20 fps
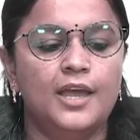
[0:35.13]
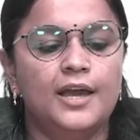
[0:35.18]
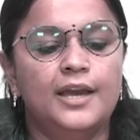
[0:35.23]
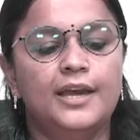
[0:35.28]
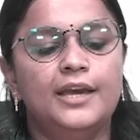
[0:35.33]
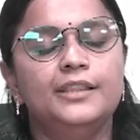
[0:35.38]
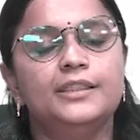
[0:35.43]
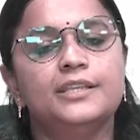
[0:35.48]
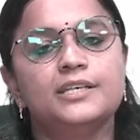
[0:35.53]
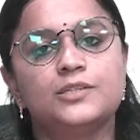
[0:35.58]

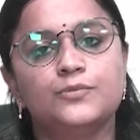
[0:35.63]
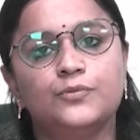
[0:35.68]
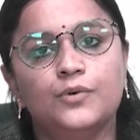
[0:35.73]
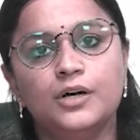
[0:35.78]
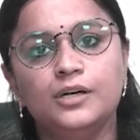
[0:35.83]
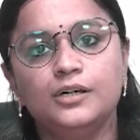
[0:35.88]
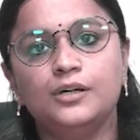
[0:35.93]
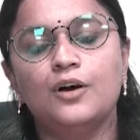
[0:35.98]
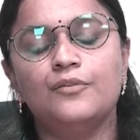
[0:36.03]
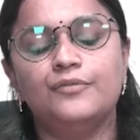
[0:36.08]
In this
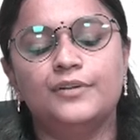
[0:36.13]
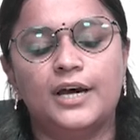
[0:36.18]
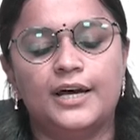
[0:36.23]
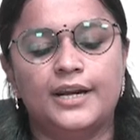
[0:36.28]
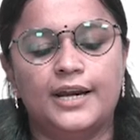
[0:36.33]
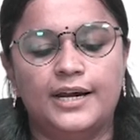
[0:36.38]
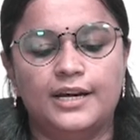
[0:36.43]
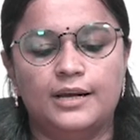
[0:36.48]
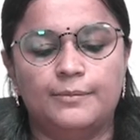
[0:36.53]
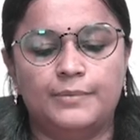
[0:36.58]
work of
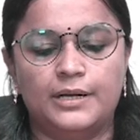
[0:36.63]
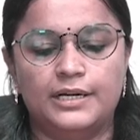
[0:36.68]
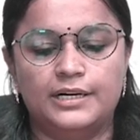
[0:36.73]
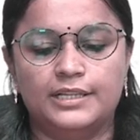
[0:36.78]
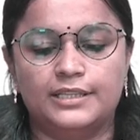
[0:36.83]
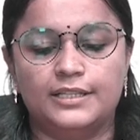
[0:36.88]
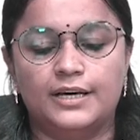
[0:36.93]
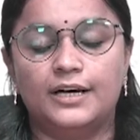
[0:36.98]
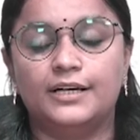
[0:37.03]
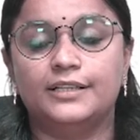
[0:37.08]
Narayana
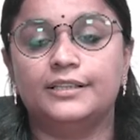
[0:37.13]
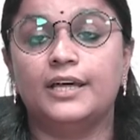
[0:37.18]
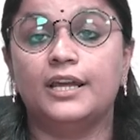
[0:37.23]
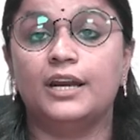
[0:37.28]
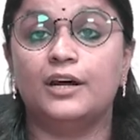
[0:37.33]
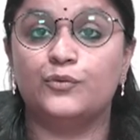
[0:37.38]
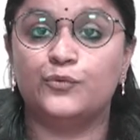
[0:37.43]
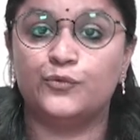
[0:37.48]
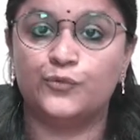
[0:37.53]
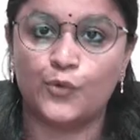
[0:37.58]
Pandita, there
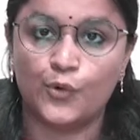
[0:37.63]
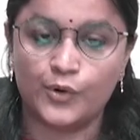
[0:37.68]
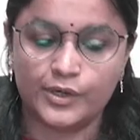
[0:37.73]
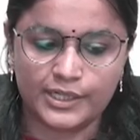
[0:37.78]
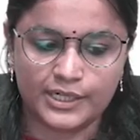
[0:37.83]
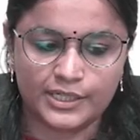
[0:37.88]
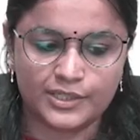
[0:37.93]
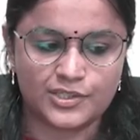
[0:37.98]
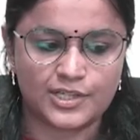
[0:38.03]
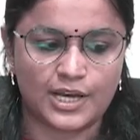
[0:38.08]
are
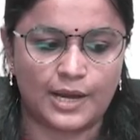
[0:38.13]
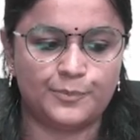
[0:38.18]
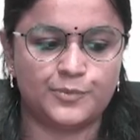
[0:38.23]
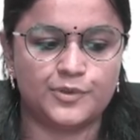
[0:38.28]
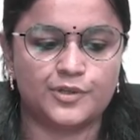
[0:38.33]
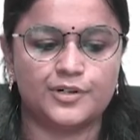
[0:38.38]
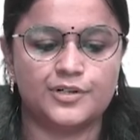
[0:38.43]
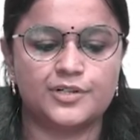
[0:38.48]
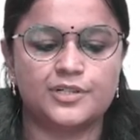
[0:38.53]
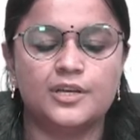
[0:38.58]
14
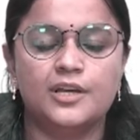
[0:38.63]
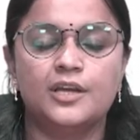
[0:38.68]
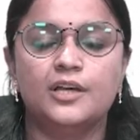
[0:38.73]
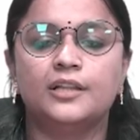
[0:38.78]
chapters,